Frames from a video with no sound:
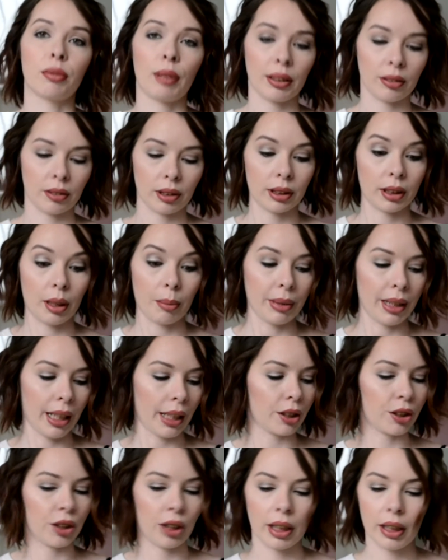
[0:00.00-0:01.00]
around to summer
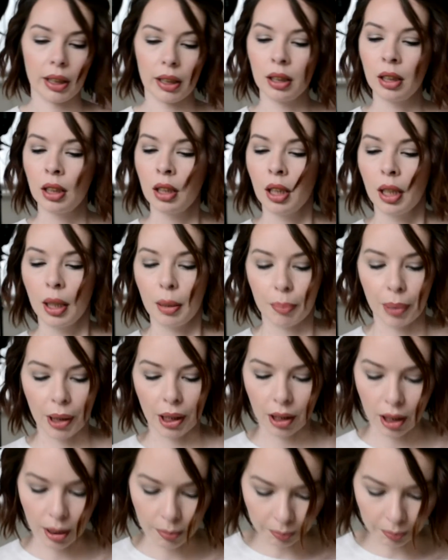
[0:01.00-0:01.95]
next year. But